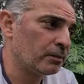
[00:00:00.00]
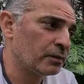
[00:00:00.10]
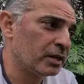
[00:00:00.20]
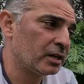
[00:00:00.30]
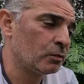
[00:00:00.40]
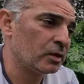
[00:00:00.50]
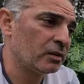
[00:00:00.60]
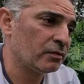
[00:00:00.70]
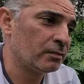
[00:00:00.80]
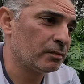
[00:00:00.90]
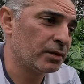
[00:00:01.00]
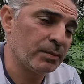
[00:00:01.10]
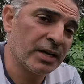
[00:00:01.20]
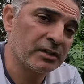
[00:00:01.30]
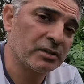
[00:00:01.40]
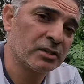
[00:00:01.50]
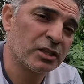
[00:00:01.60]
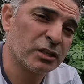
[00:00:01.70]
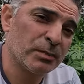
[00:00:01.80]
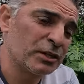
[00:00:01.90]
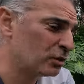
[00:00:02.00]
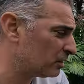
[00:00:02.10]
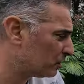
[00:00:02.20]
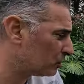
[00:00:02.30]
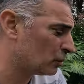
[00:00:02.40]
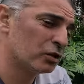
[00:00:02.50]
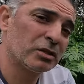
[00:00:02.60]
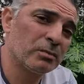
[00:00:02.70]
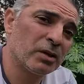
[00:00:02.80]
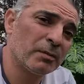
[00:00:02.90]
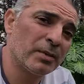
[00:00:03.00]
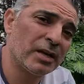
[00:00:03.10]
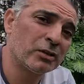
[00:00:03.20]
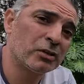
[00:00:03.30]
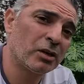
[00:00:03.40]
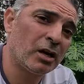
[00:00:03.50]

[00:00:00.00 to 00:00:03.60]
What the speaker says: dealing with the pests, especially the size of my patch.